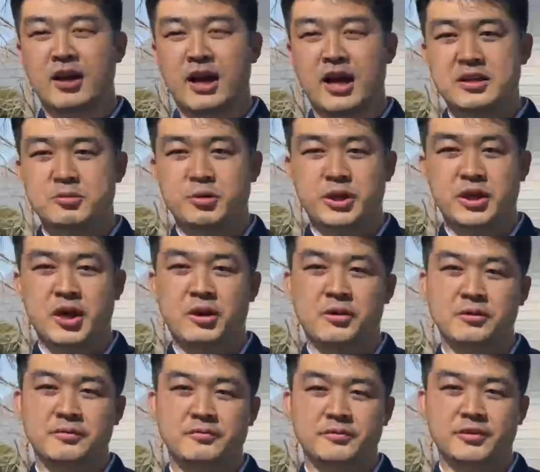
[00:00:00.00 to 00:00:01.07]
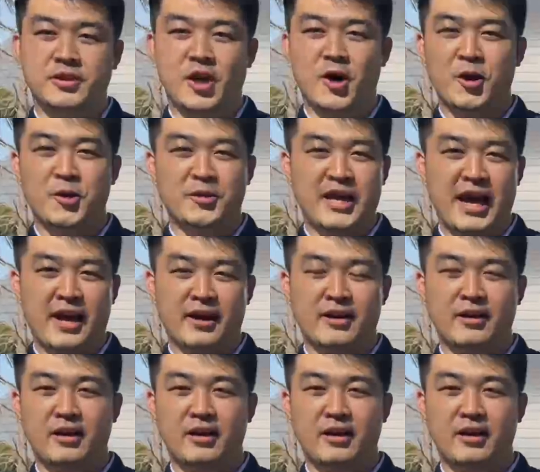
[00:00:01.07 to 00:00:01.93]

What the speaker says: As we know, Tokyo Tech